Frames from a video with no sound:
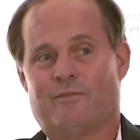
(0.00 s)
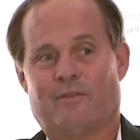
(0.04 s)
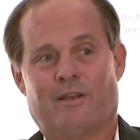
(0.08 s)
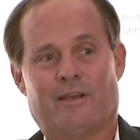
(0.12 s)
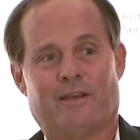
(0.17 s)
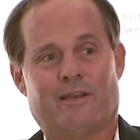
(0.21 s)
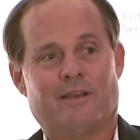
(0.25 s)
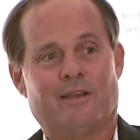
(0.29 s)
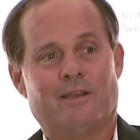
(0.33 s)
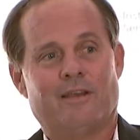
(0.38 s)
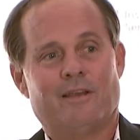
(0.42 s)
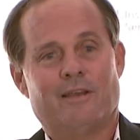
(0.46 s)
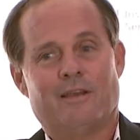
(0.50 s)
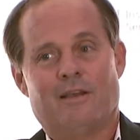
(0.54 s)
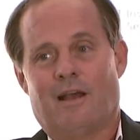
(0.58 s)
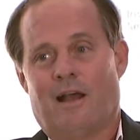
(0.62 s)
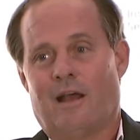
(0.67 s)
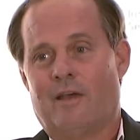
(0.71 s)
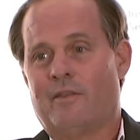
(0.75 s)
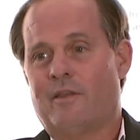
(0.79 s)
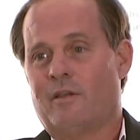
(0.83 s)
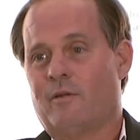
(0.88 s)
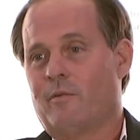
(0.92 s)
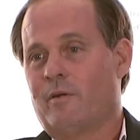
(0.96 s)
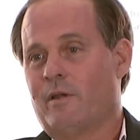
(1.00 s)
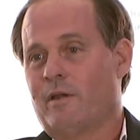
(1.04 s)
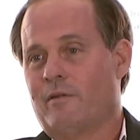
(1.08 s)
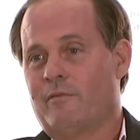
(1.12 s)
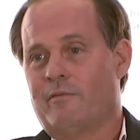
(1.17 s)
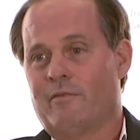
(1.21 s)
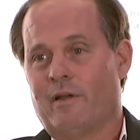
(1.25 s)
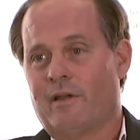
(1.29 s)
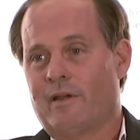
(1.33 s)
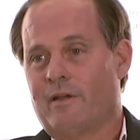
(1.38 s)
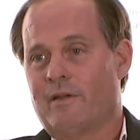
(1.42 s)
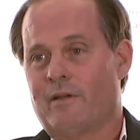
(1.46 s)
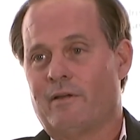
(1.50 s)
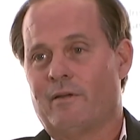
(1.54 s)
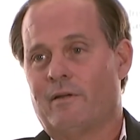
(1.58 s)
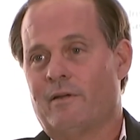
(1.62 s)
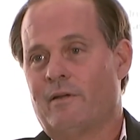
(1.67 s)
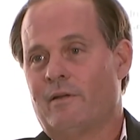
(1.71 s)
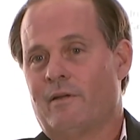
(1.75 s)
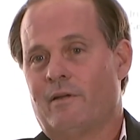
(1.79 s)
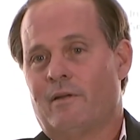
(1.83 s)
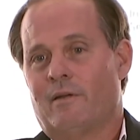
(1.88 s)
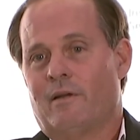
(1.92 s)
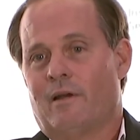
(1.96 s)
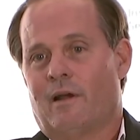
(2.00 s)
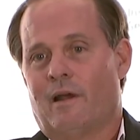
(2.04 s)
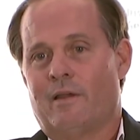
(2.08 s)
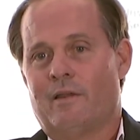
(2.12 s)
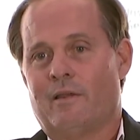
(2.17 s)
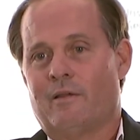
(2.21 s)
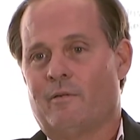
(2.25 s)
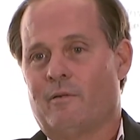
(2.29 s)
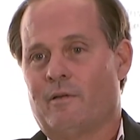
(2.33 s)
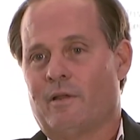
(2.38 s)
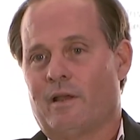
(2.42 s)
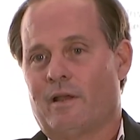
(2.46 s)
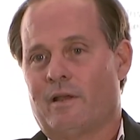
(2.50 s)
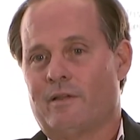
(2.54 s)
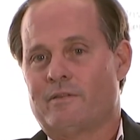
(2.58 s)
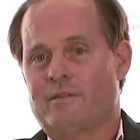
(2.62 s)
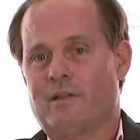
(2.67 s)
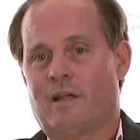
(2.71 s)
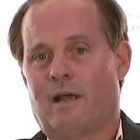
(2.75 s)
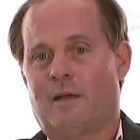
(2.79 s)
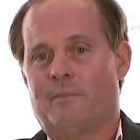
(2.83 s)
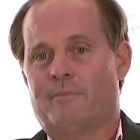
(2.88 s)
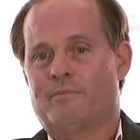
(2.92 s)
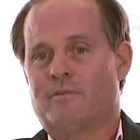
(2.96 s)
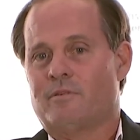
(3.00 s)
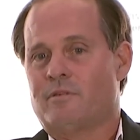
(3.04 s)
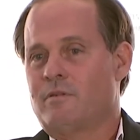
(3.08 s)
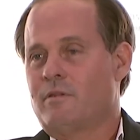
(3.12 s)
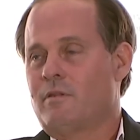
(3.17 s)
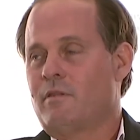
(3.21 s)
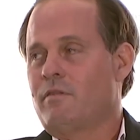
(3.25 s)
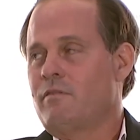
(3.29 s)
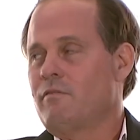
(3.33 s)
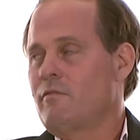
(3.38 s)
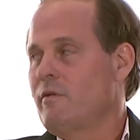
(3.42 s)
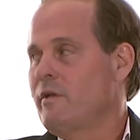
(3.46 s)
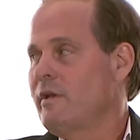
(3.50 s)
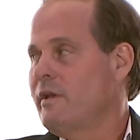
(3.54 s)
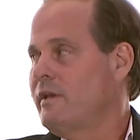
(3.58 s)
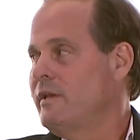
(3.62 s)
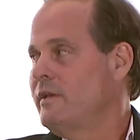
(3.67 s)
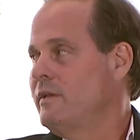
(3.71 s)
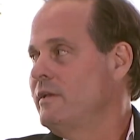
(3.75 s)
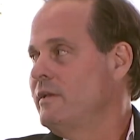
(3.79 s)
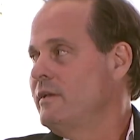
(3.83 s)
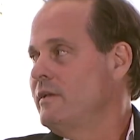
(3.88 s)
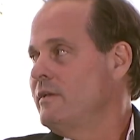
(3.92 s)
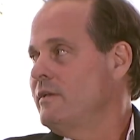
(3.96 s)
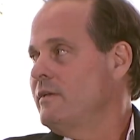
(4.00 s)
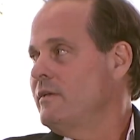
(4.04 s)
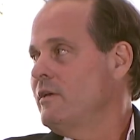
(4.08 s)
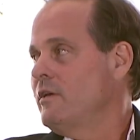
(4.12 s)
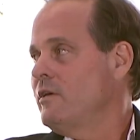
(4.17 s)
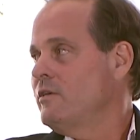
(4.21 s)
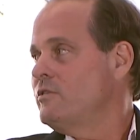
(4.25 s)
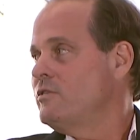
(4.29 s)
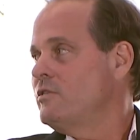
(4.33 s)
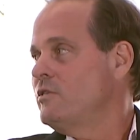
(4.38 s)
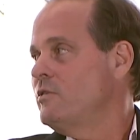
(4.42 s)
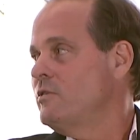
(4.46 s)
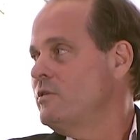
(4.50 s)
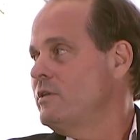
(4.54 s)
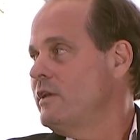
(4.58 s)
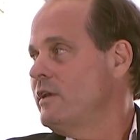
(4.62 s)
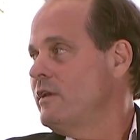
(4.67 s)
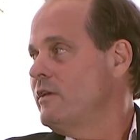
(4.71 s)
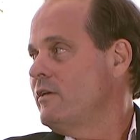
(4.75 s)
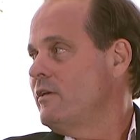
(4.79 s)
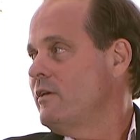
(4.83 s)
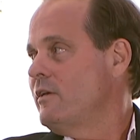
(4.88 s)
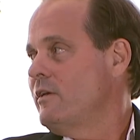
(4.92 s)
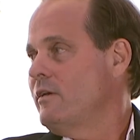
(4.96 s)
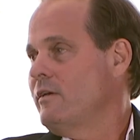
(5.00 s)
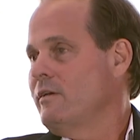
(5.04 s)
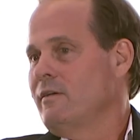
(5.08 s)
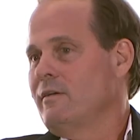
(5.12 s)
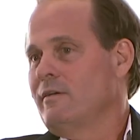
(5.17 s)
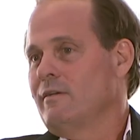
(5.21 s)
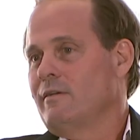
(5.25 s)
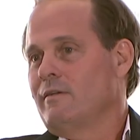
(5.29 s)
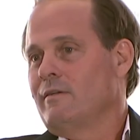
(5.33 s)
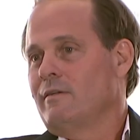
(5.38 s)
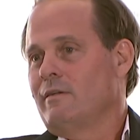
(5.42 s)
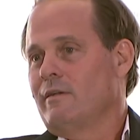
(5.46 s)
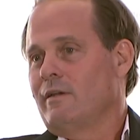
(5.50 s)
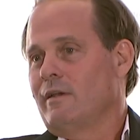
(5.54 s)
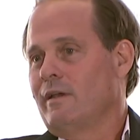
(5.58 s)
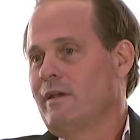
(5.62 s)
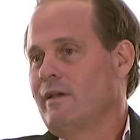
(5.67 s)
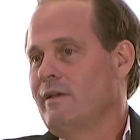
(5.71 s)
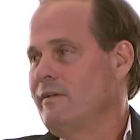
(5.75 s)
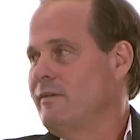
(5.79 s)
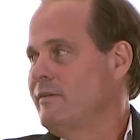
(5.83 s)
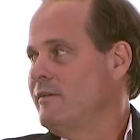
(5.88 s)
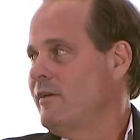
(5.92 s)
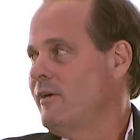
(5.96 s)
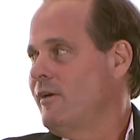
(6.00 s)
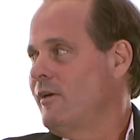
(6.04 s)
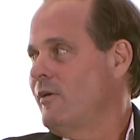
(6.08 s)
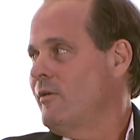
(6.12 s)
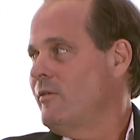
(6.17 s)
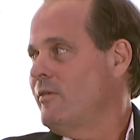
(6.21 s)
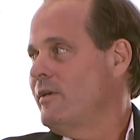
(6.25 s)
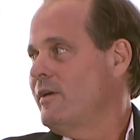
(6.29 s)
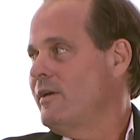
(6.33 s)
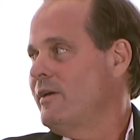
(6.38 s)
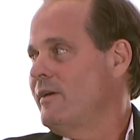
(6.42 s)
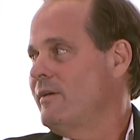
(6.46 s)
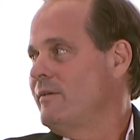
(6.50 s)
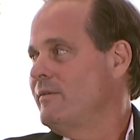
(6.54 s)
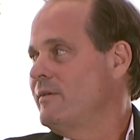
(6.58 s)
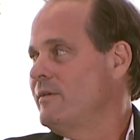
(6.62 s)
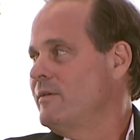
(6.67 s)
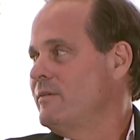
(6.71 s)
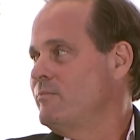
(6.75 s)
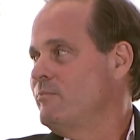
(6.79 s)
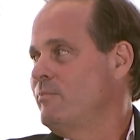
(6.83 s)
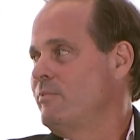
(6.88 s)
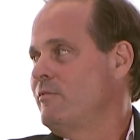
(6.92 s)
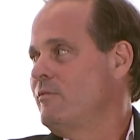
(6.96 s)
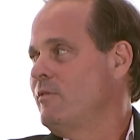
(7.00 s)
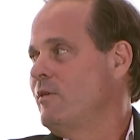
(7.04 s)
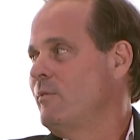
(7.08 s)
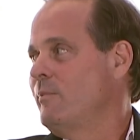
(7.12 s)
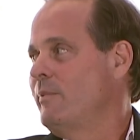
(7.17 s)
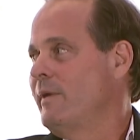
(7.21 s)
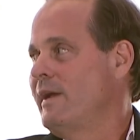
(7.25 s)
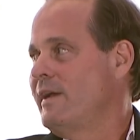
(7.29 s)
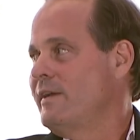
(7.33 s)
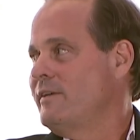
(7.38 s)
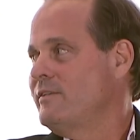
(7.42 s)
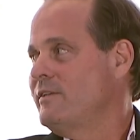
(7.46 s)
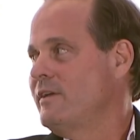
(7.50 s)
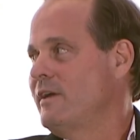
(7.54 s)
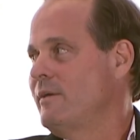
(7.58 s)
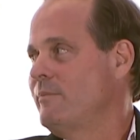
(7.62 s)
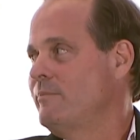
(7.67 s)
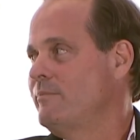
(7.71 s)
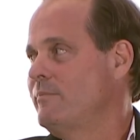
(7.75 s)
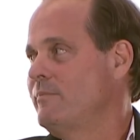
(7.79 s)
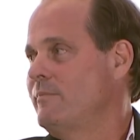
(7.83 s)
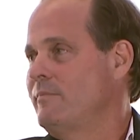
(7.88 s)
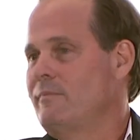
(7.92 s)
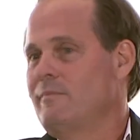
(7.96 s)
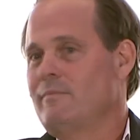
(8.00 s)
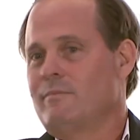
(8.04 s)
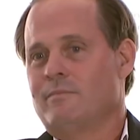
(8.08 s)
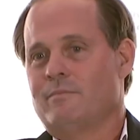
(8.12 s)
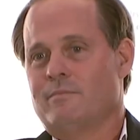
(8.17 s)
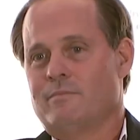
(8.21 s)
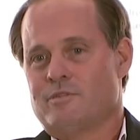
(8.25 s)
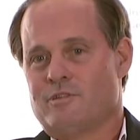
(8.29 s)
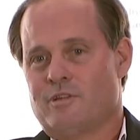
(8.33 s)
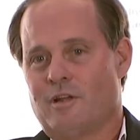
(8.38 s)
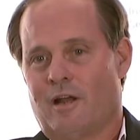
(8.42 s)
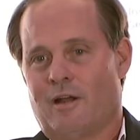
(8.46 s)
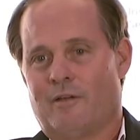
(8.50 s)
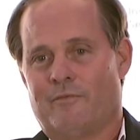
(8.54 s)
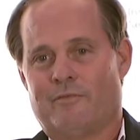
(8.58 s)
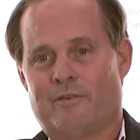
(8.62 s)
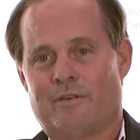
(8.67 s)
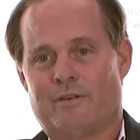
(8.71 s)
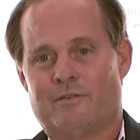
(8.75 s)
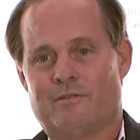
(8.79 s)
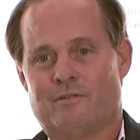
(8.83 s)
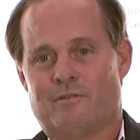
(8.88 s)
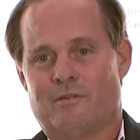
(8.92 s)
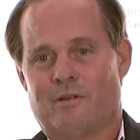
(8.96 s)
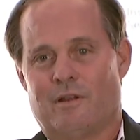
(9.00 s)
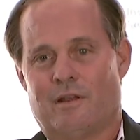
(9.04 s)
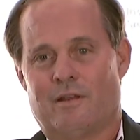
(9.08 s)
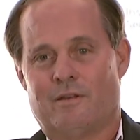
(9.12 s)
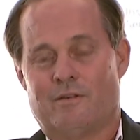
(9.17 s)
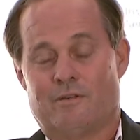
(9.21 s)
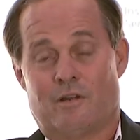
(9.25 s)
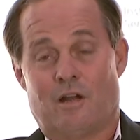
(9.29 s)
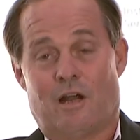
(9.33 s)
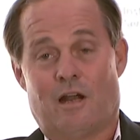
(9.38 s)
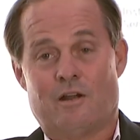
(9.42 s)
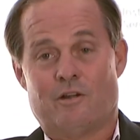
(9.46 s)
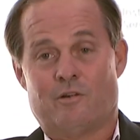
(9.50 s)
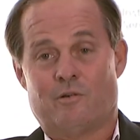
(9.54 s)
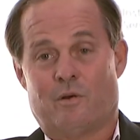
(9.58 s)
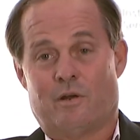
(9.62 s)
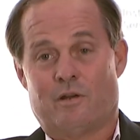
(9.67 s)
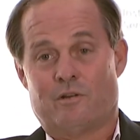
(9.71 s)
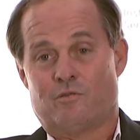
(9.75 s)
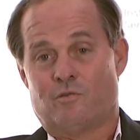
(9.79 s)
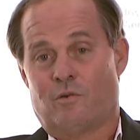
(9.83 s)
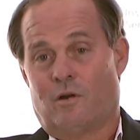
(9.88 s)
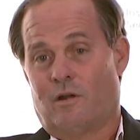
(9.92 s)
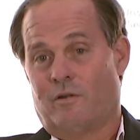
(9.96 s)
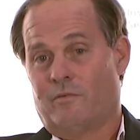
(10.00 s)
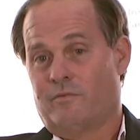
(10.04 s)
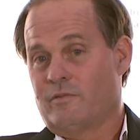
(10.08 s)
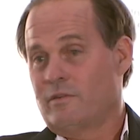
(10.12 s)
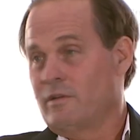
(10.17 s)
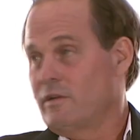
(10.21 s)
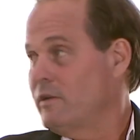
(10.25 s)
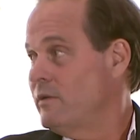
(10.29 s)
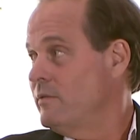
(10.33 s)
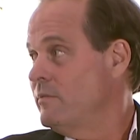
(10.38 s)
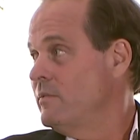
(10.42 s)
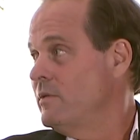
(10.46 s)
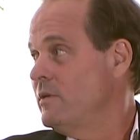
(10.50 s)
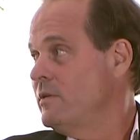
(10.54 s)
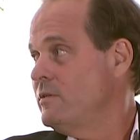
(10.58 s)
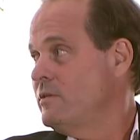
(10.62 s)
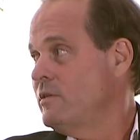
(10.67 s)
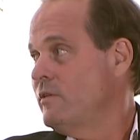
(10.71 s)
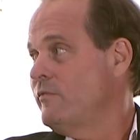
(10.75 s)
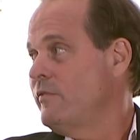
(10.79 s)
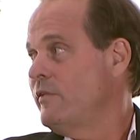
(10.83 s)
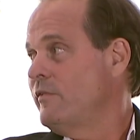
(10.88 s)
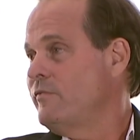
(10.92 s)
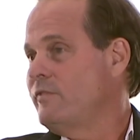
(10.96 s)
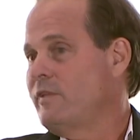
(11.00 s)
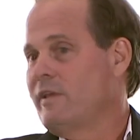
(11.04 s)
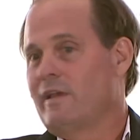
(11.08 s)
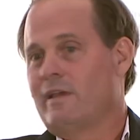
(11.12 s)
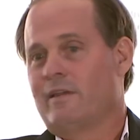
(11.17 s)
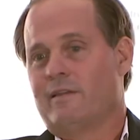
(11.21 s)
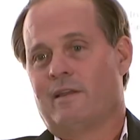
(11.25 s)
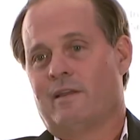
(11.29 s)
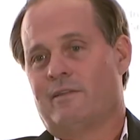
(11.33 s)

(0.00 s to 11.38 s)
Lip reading: Like, I think we're like a top 3 or 2 dealer in all the real banged up stuff and conduit 12 to 15.